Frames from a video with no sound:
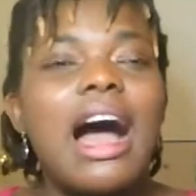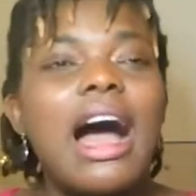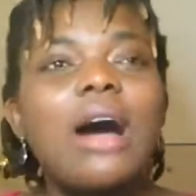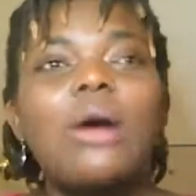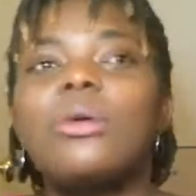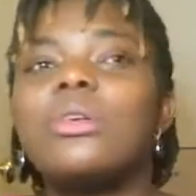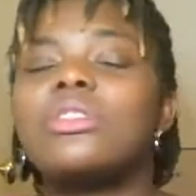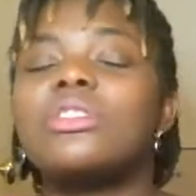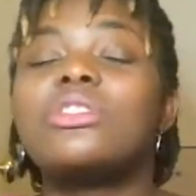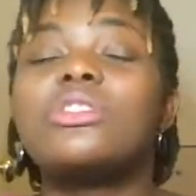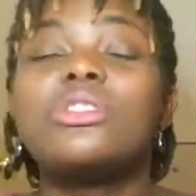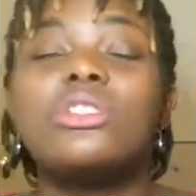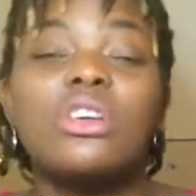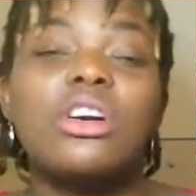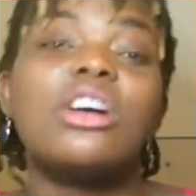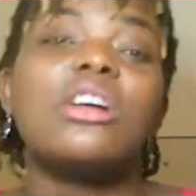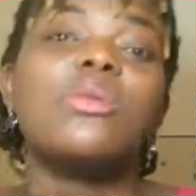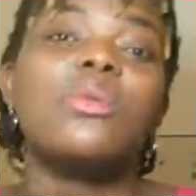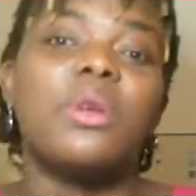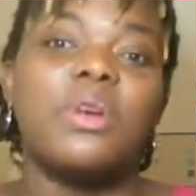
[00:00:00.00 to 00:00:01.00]
I was
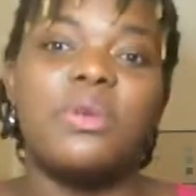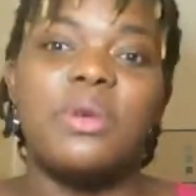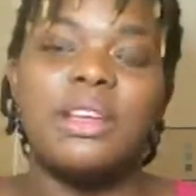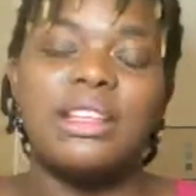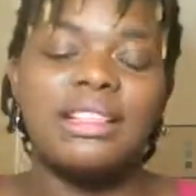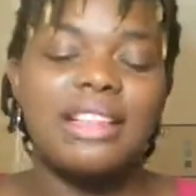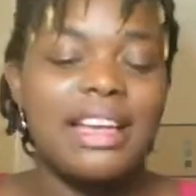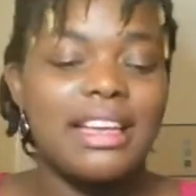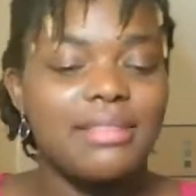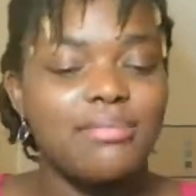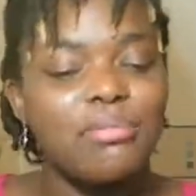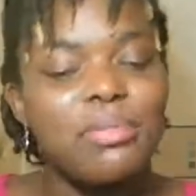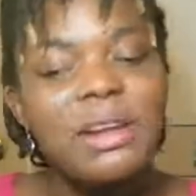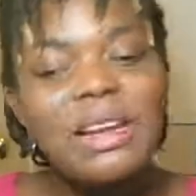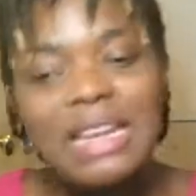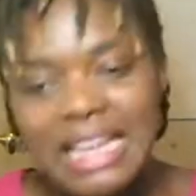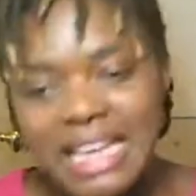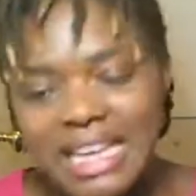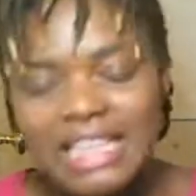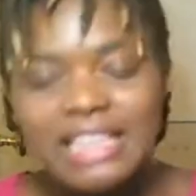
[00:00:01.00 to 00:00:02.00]
so worried, like,
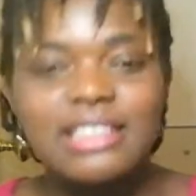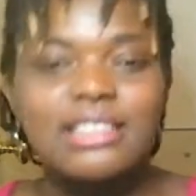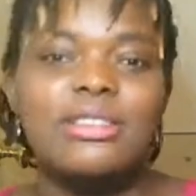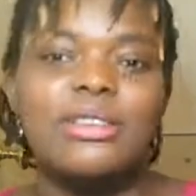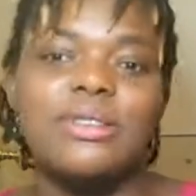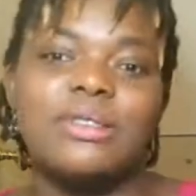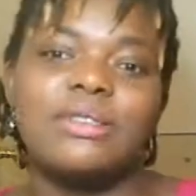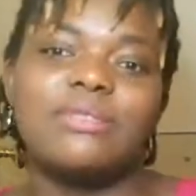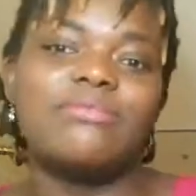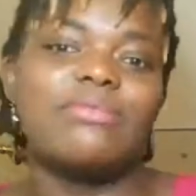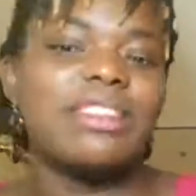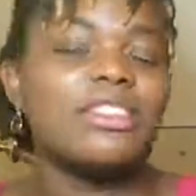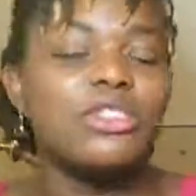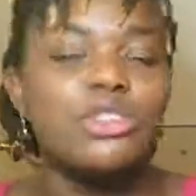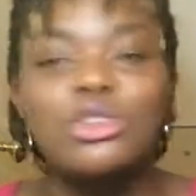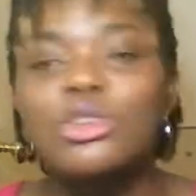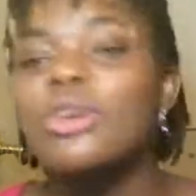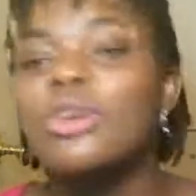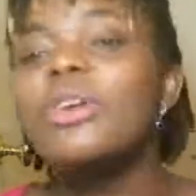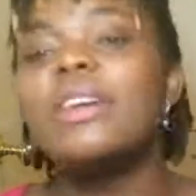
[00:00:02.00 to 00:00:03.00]
please
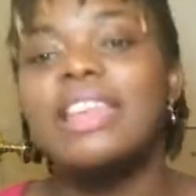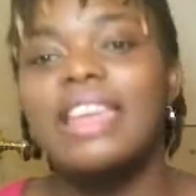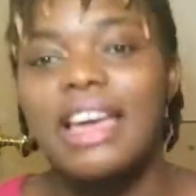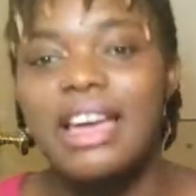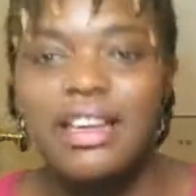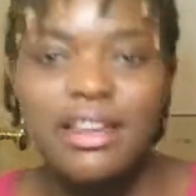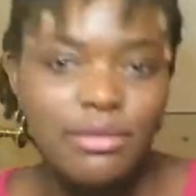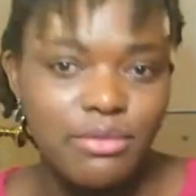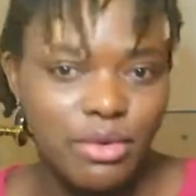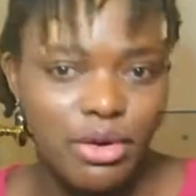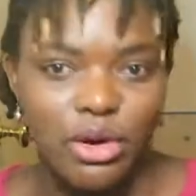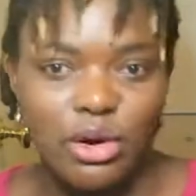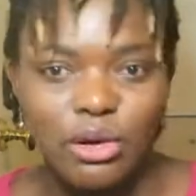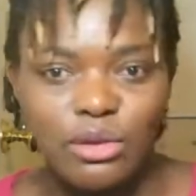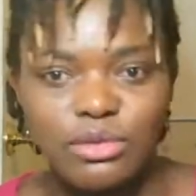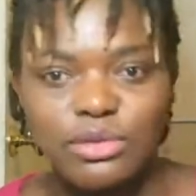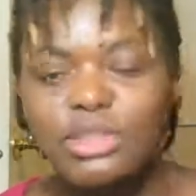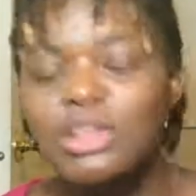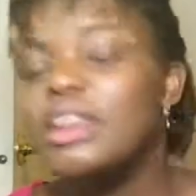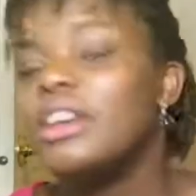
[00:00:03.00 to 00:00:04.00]
don't get
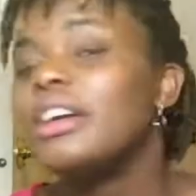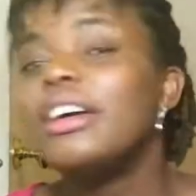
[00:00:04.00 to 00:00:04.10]
involved.